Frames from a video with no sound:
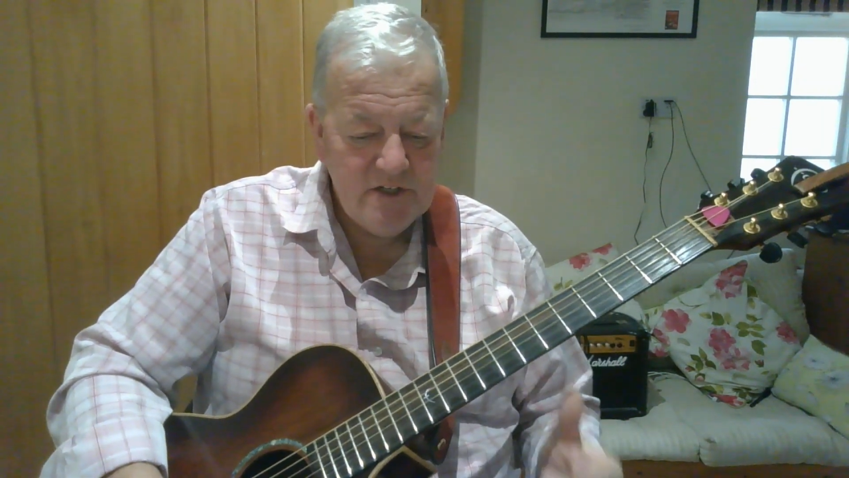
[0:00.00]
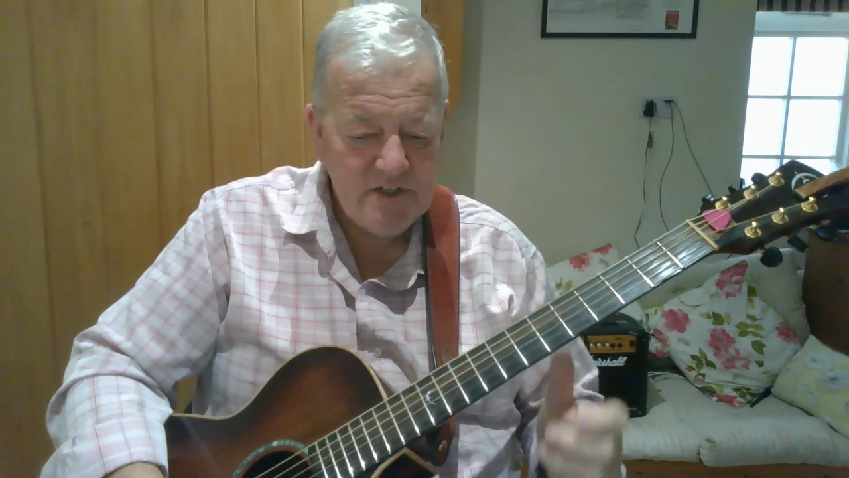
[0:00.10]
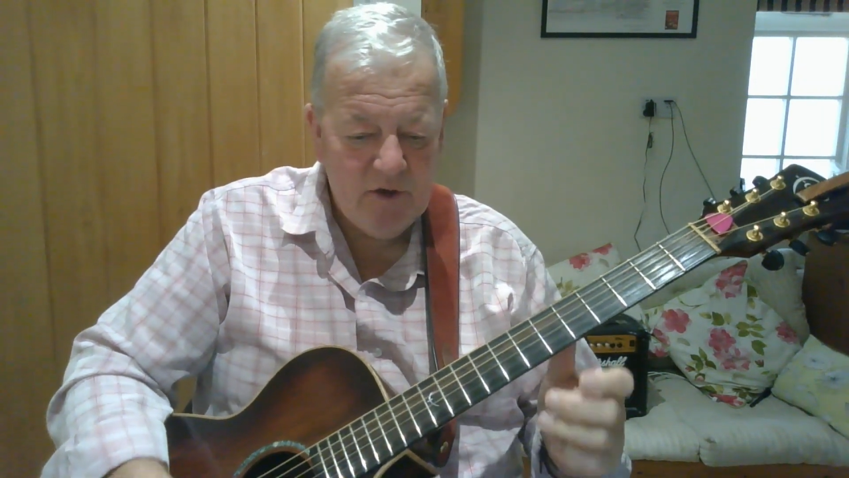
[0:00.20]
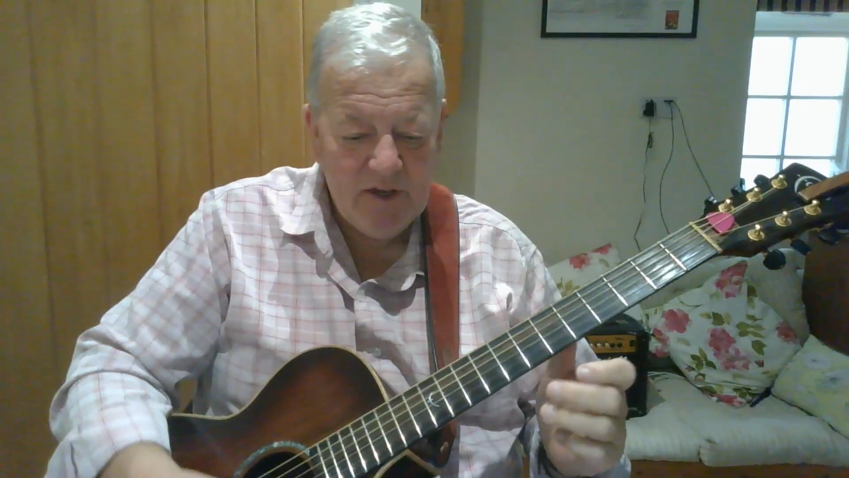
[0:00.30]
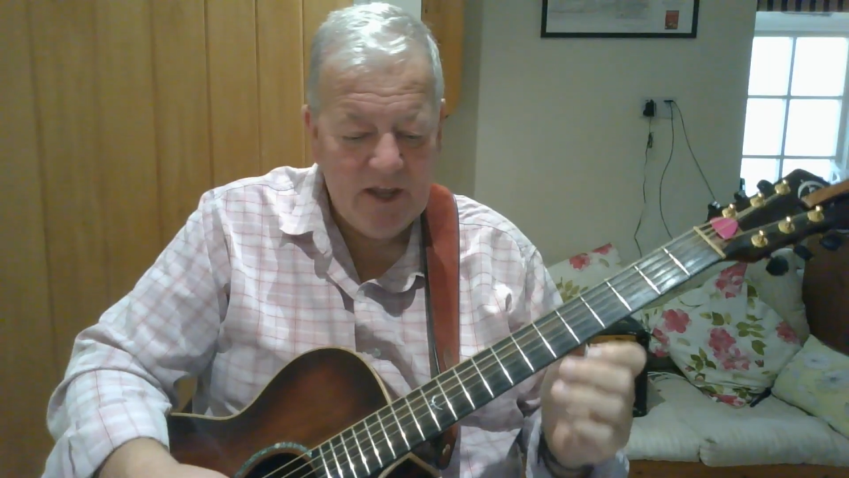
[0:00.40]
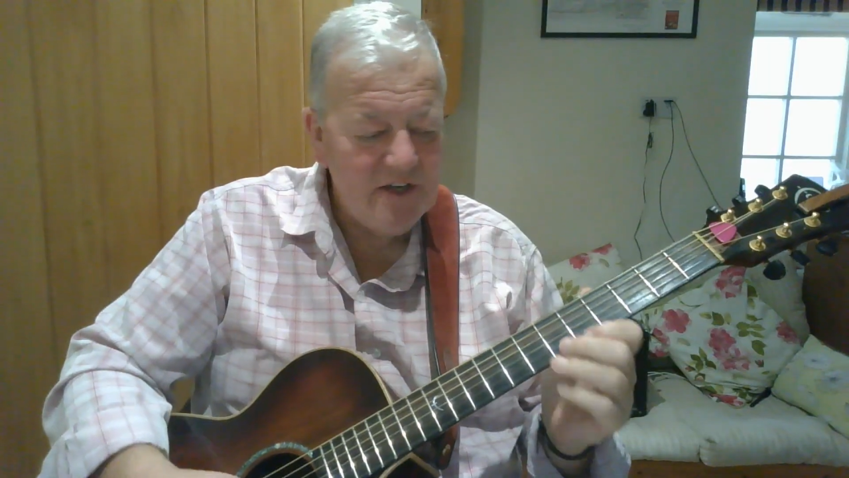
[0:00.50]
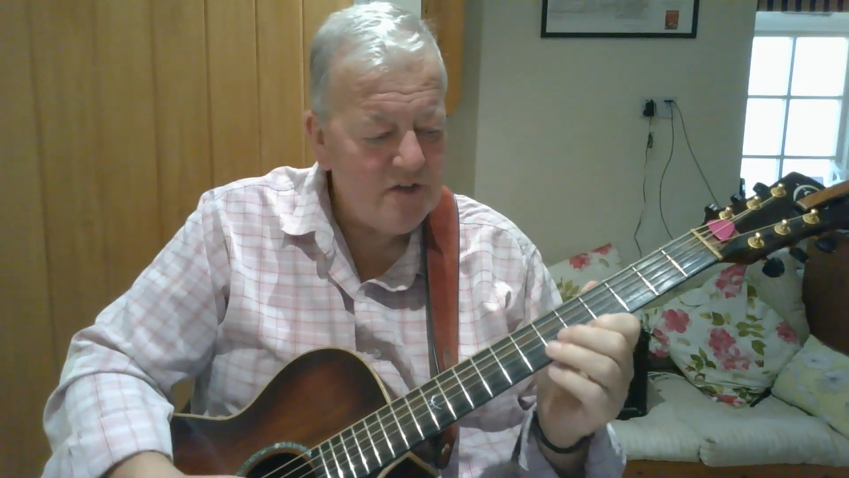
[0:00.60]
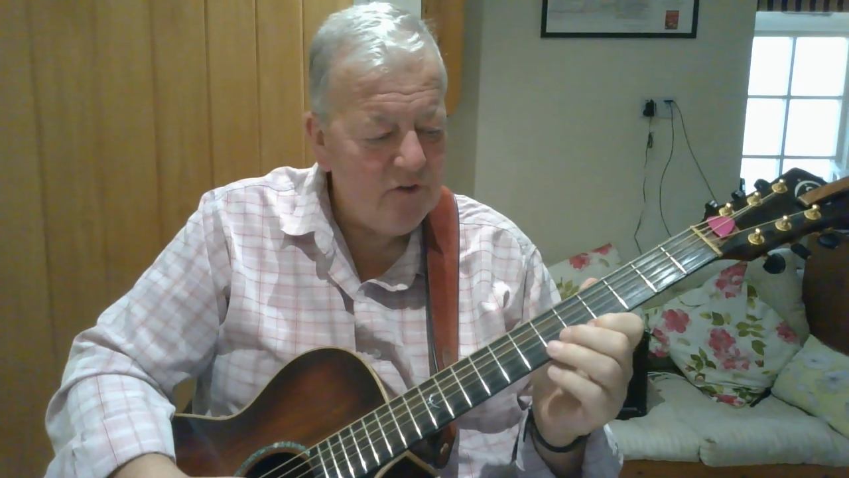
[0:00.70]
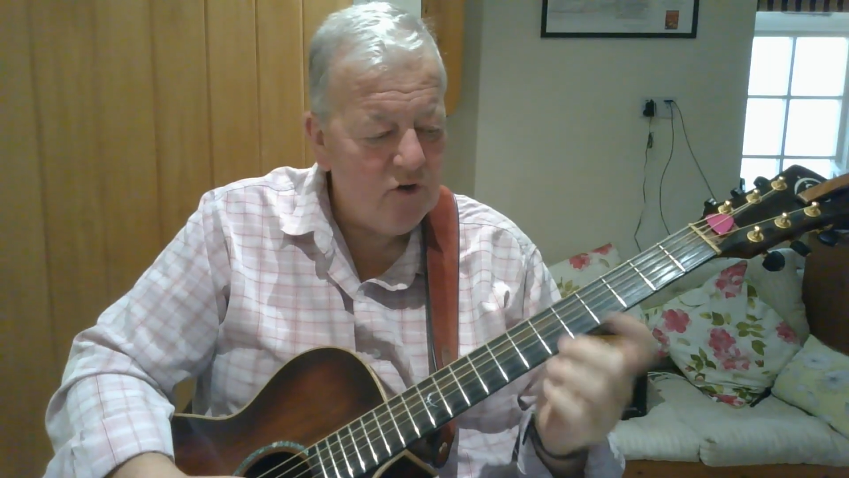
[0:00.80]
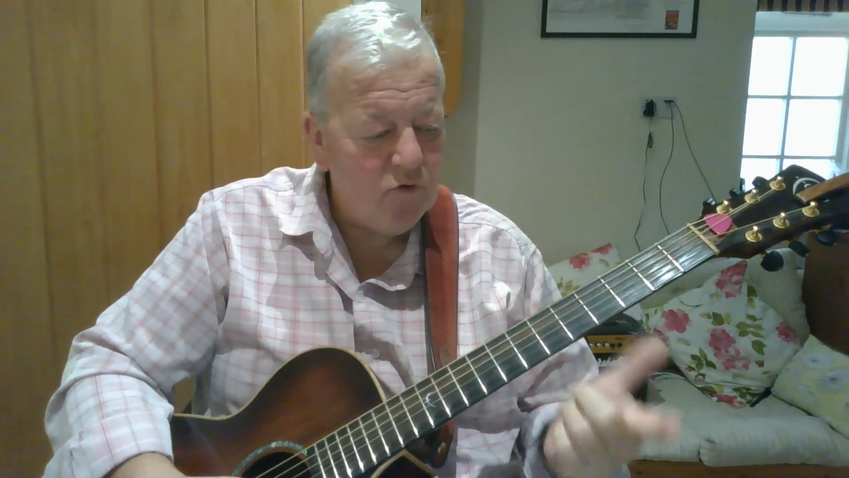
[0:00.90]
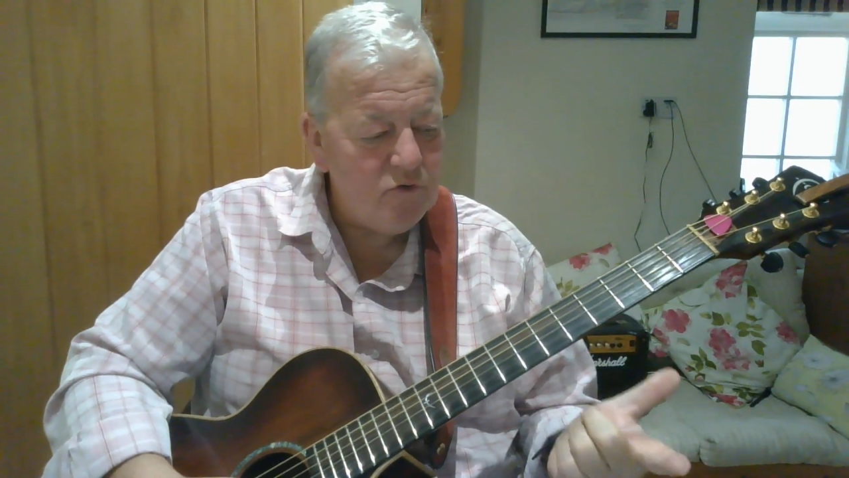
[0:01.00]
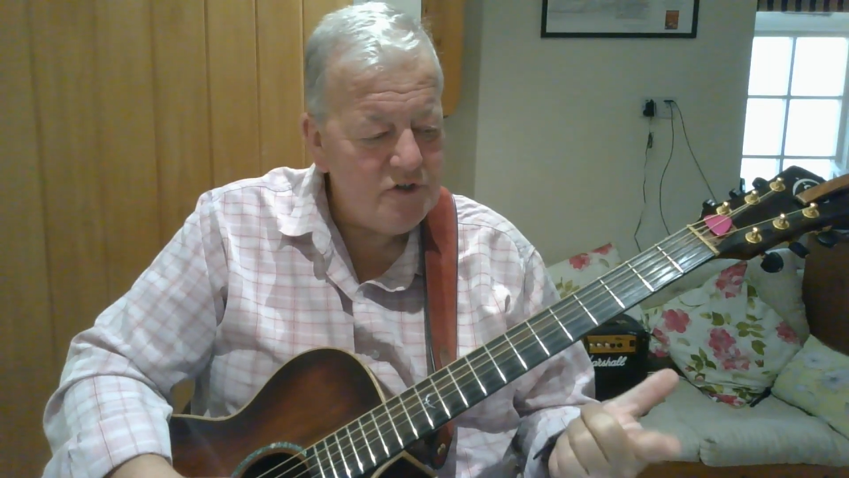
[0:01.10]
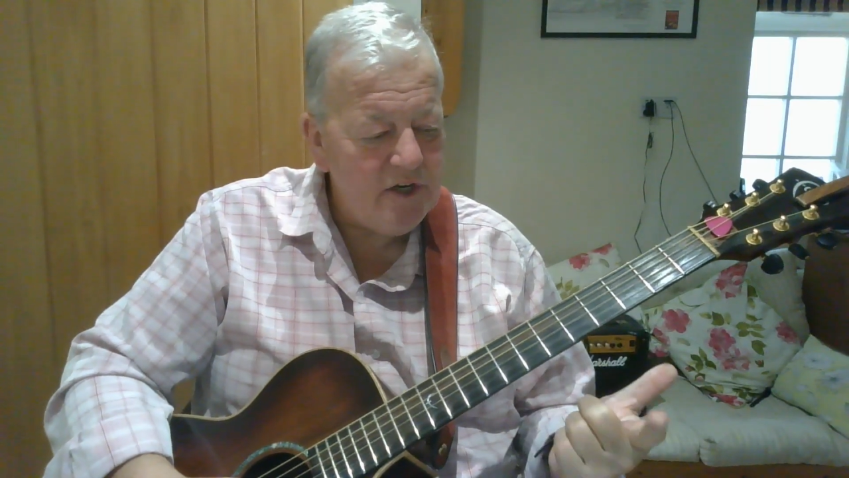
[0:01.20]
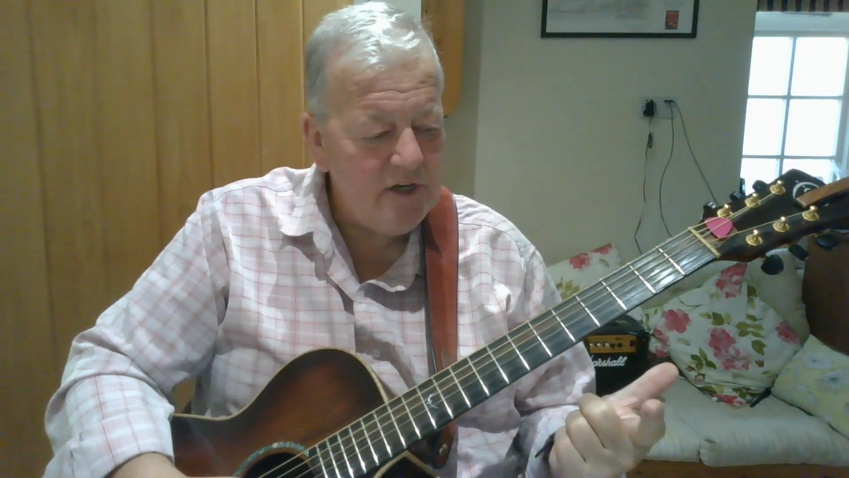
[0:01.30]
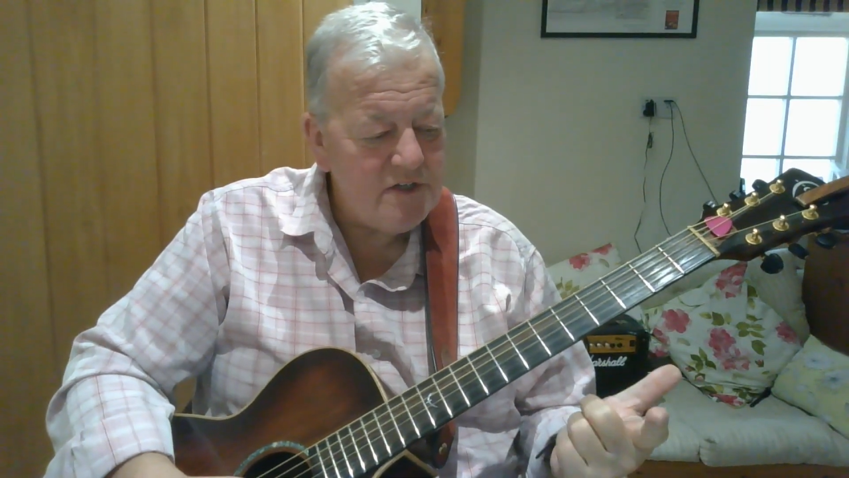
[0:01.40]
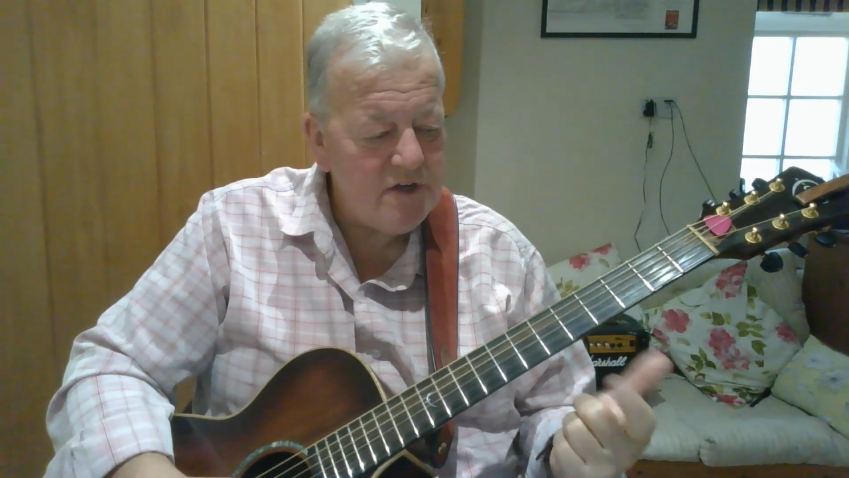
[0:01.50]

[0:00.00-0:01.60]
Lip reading: So again, it's on the chord sheet.